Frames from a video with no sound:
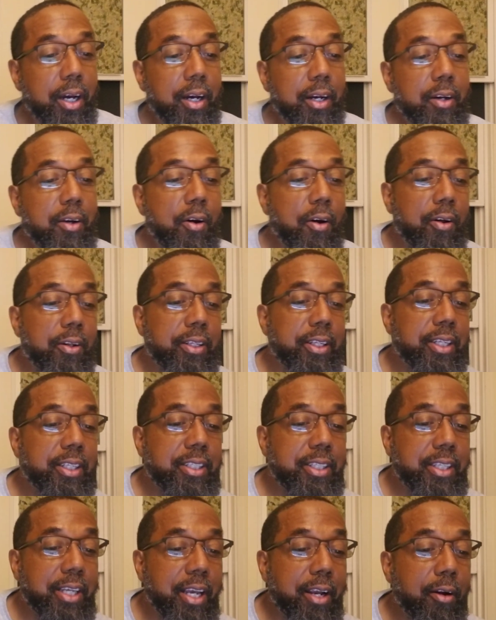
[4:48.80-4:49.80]
Called in
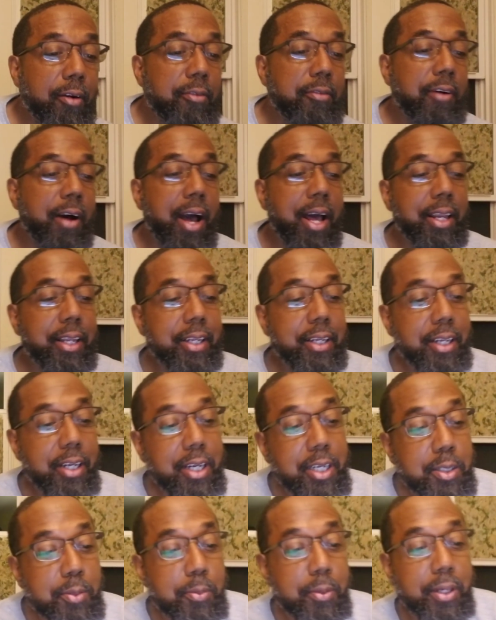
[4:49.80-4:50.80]
saying her violent
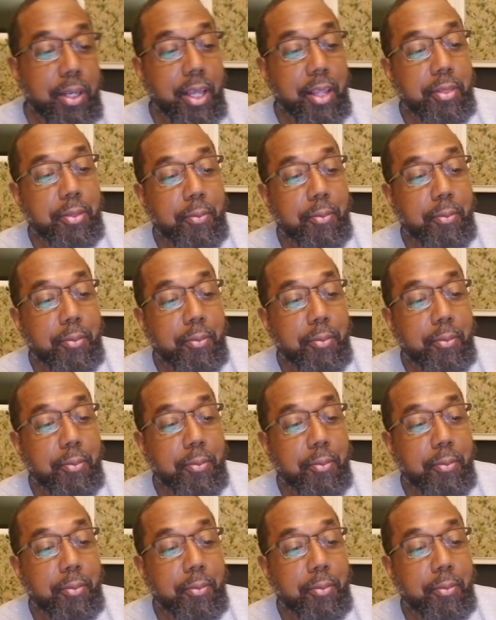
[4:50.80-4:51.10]
husband had